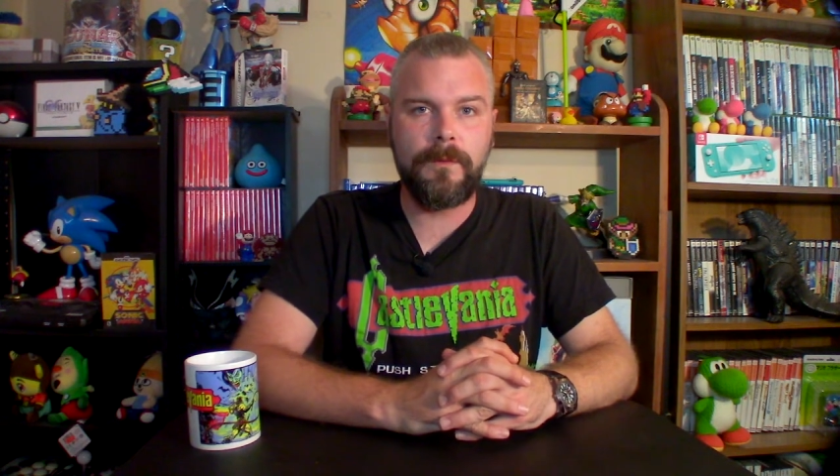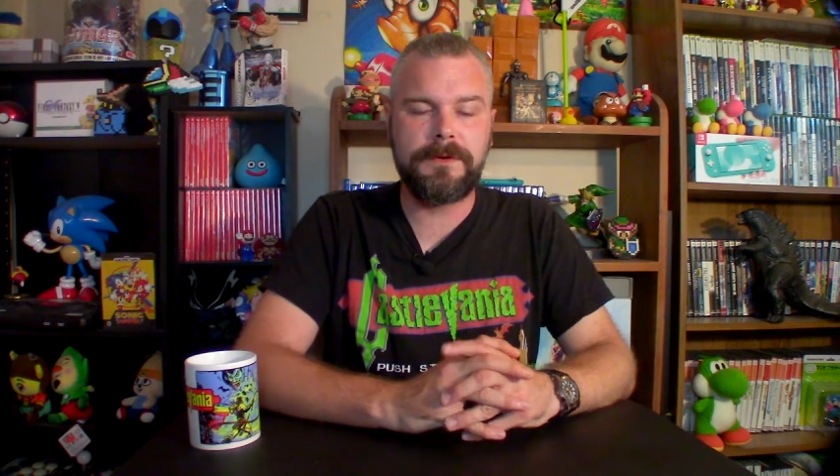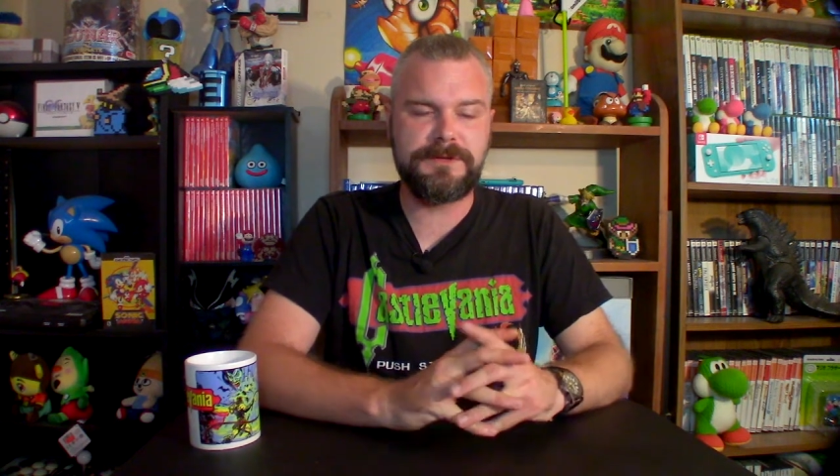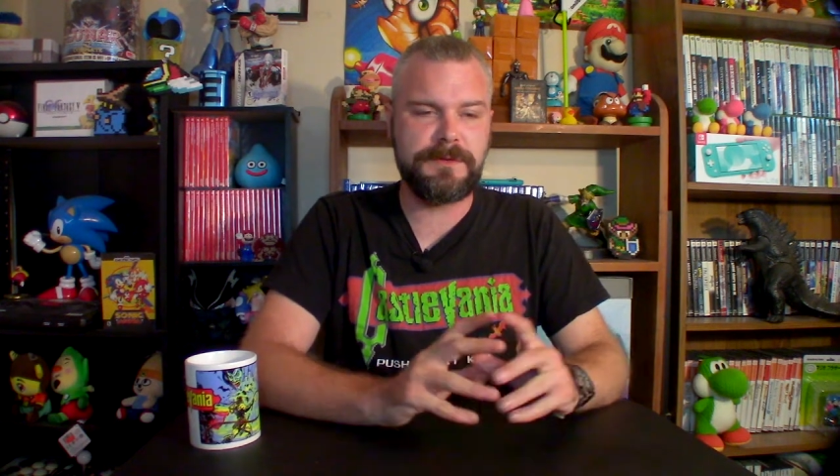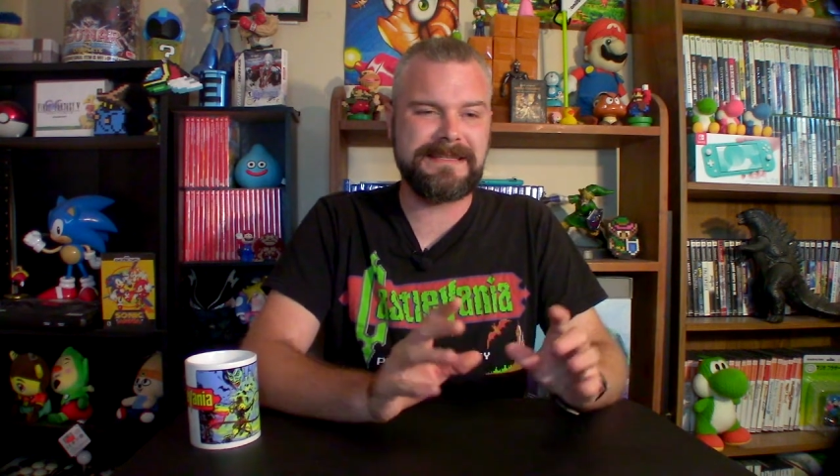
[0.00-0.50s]

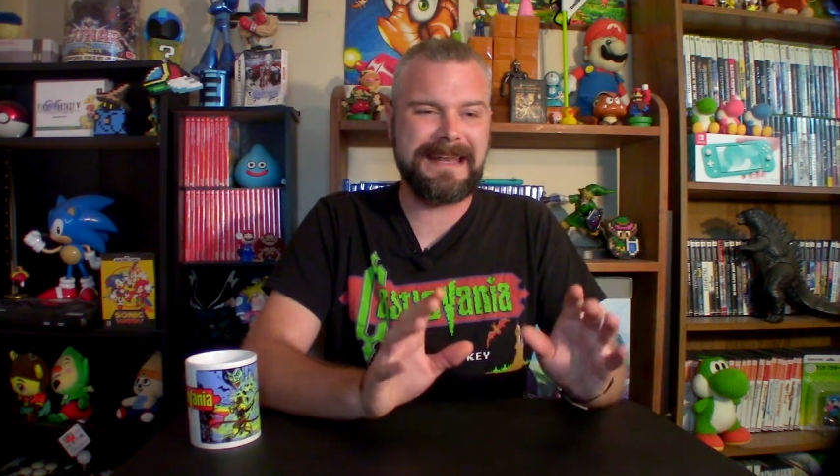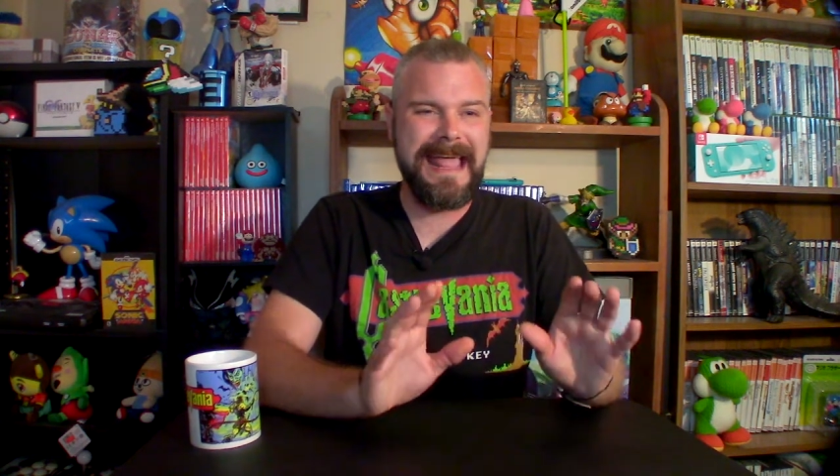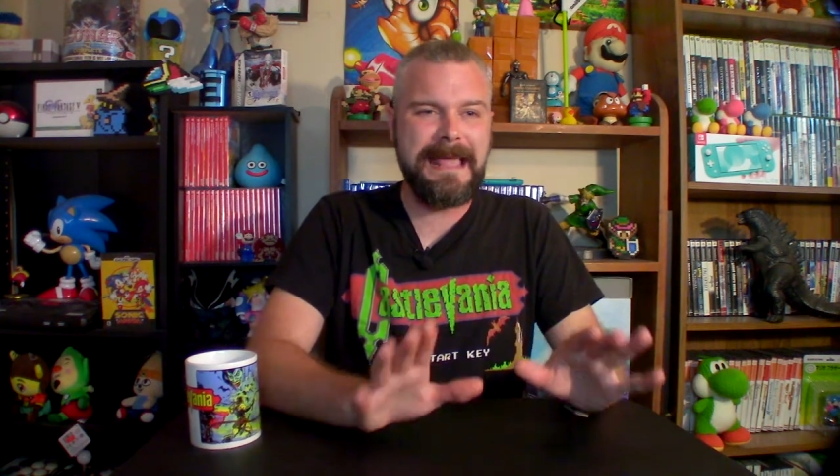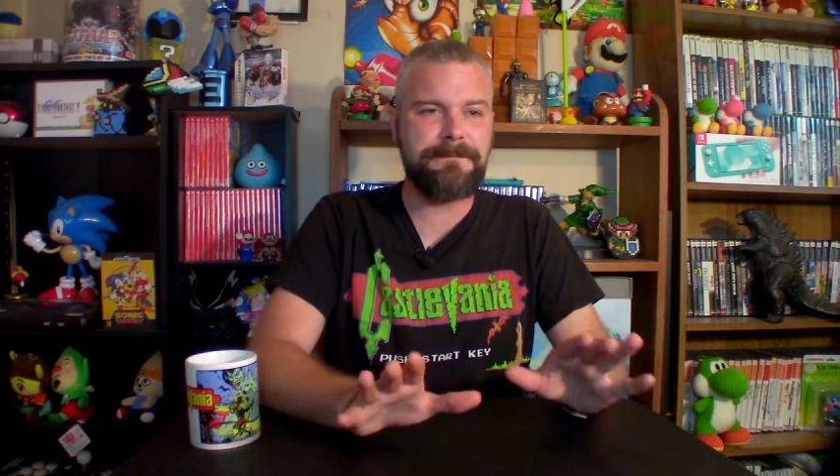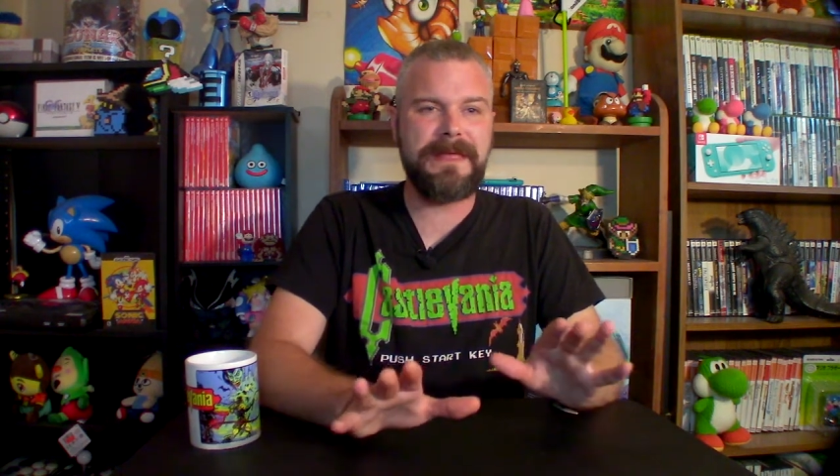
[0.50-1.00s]
which was an
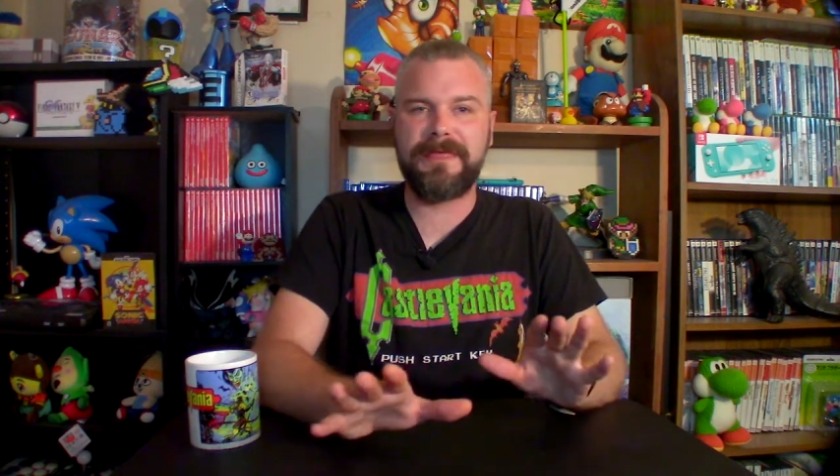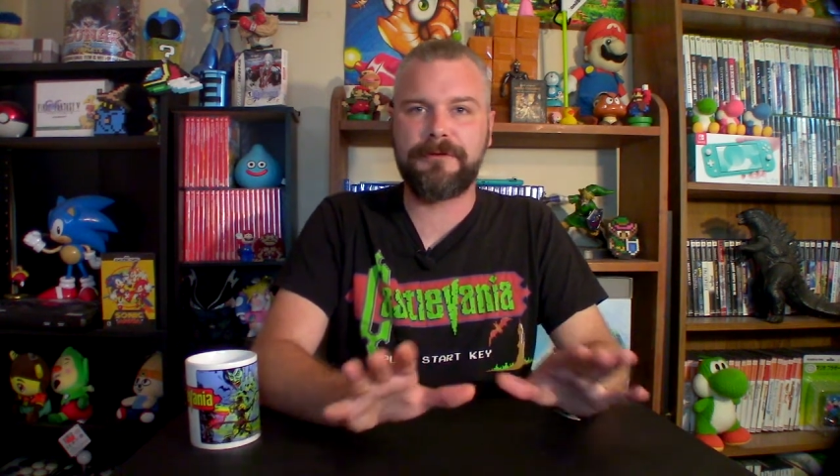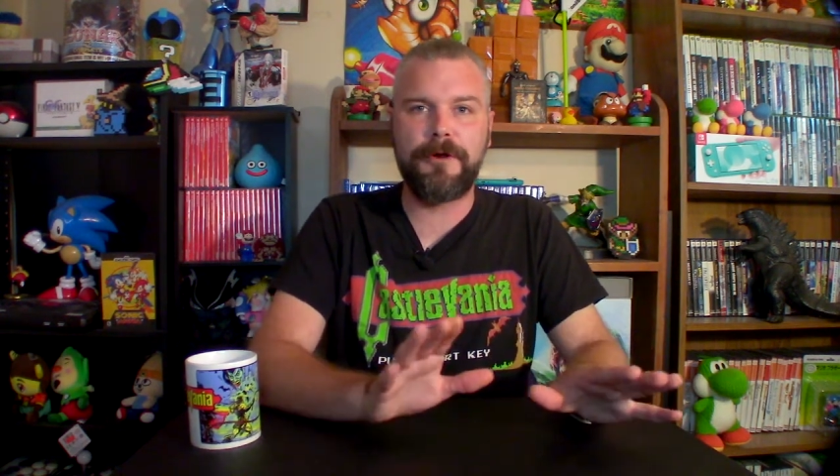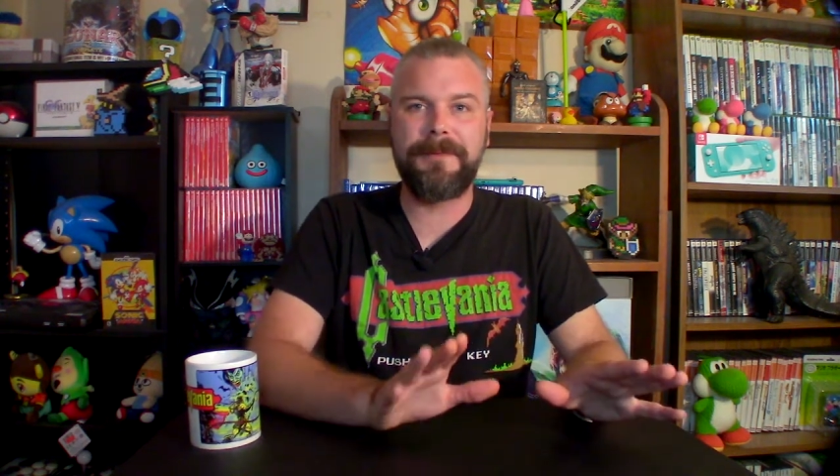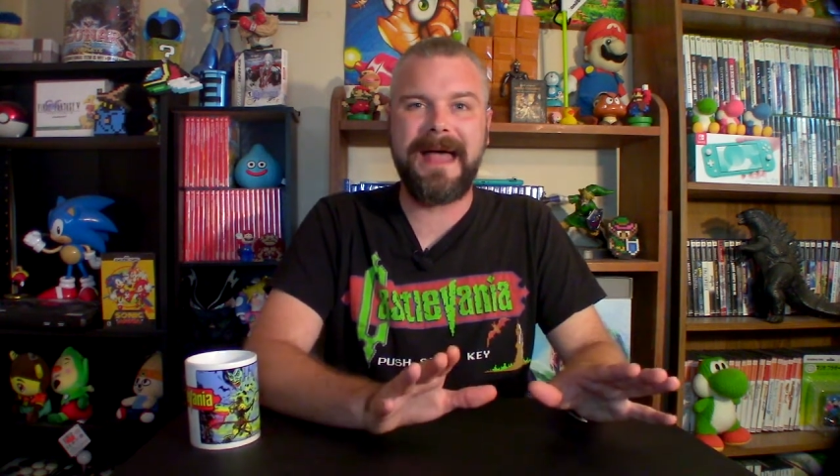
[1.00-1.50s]
8-bit
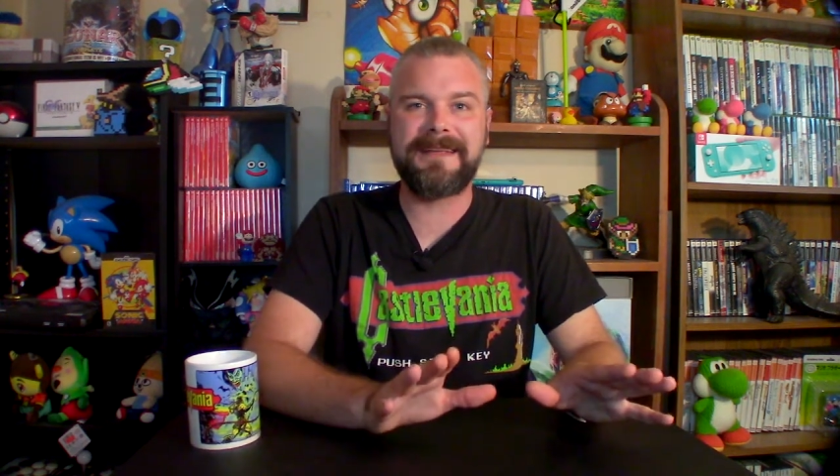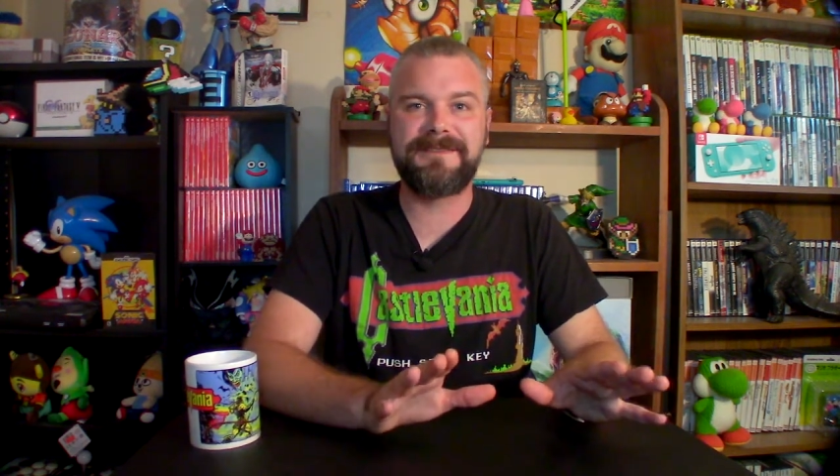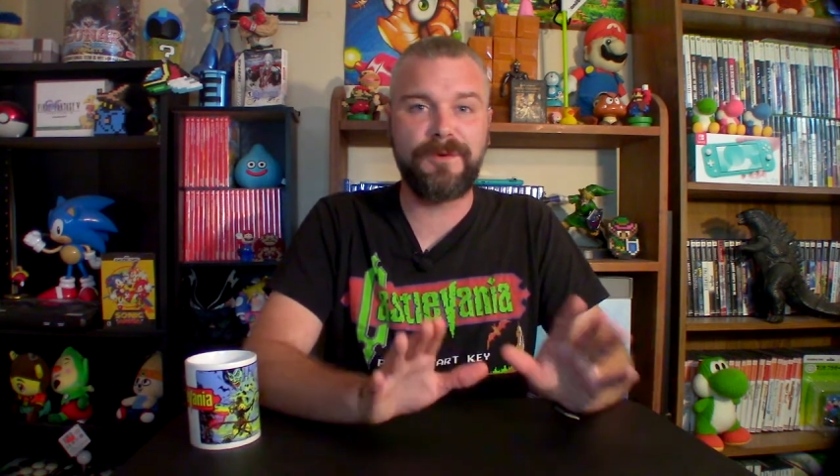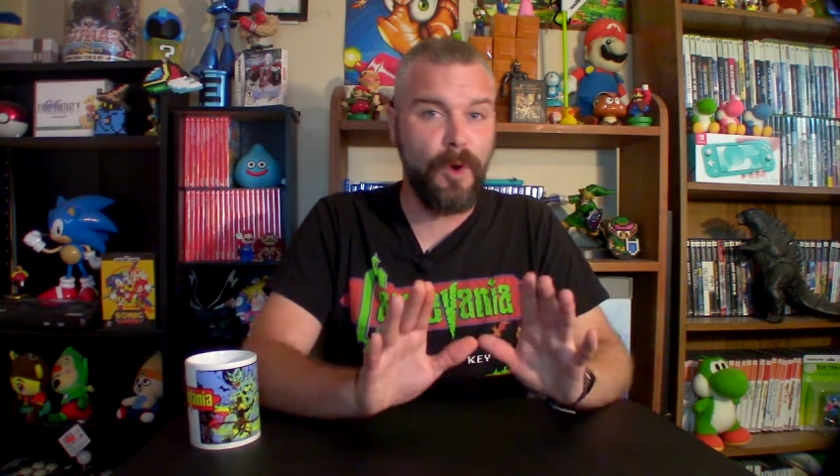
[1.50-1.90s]
throwback to